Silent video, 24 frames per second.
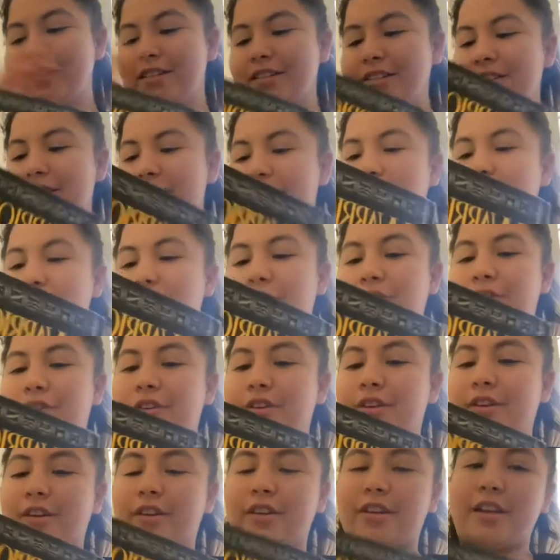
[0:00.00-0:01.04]
This is very
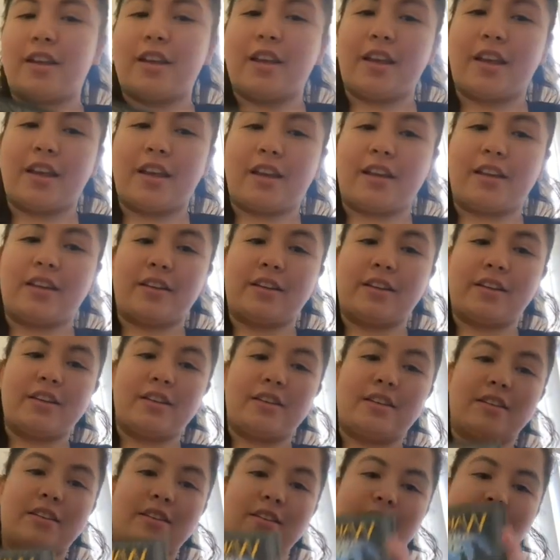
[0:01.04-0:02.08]
good. And
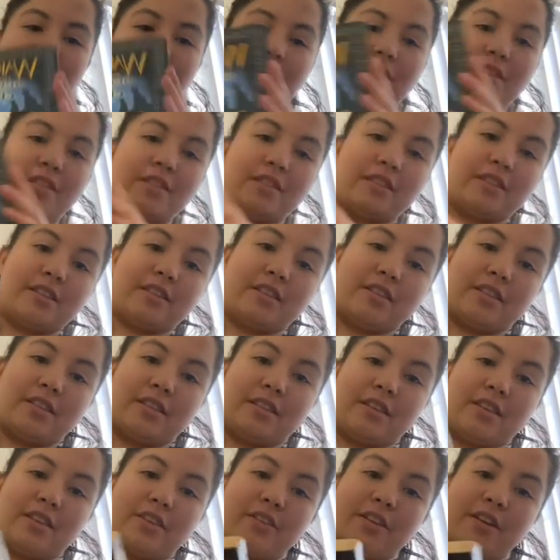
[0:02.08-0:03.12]

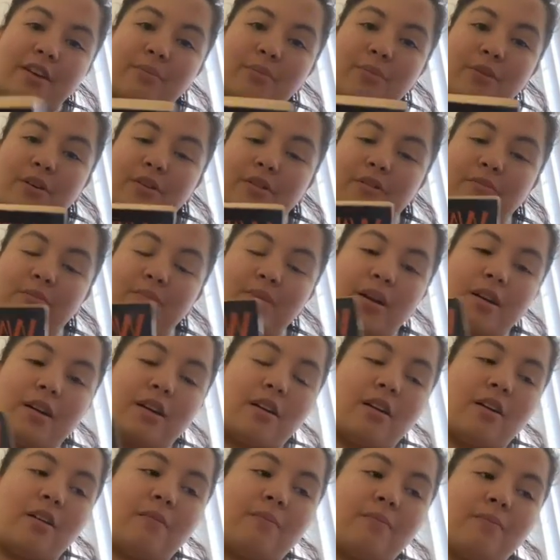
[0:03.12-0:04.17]
they're not part of my
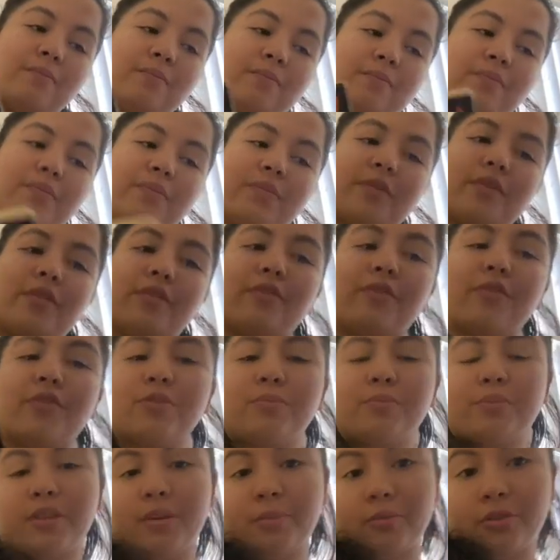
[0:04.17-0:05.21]
the
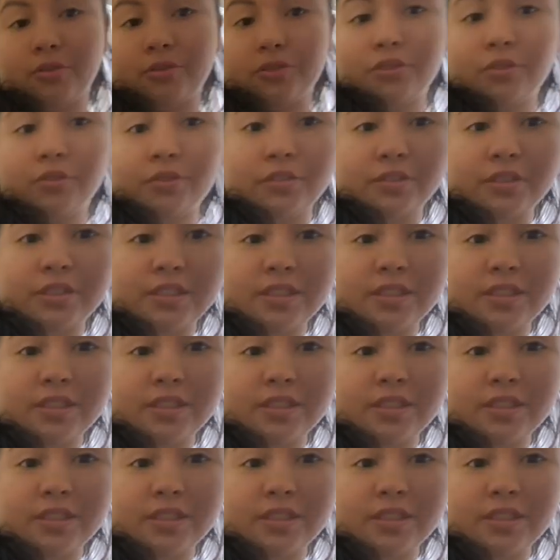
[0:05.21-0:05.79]
first book I'm going to show you is